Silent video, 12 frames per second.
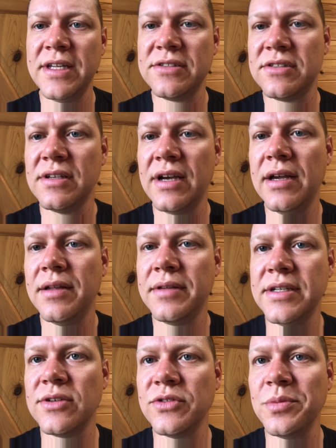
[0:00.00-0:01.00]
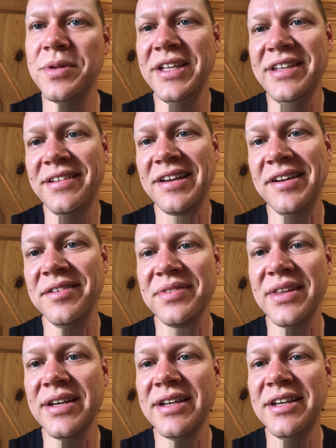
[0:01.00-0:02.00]
That's ultimately kind
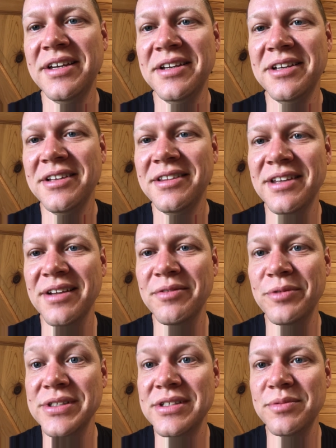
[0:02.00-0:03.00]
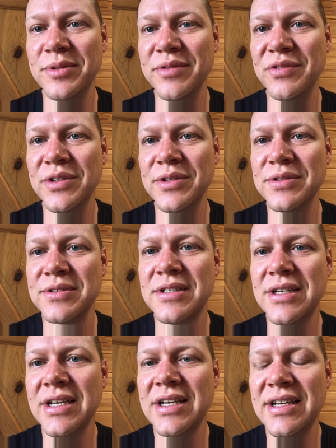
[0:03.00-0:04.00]
of the wisdom we've used,
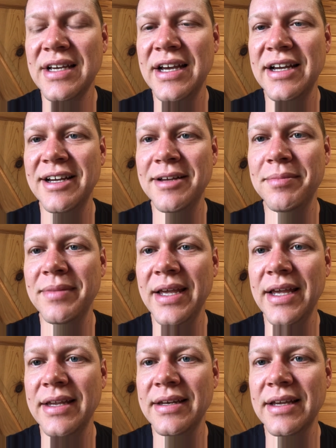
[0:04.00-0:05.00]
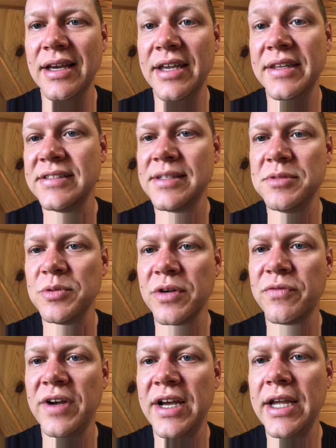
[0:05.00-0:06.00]
and that seems to
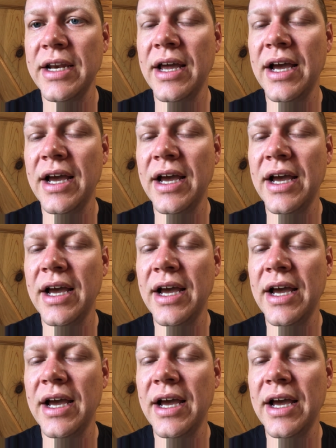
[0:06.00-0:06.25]
work fine.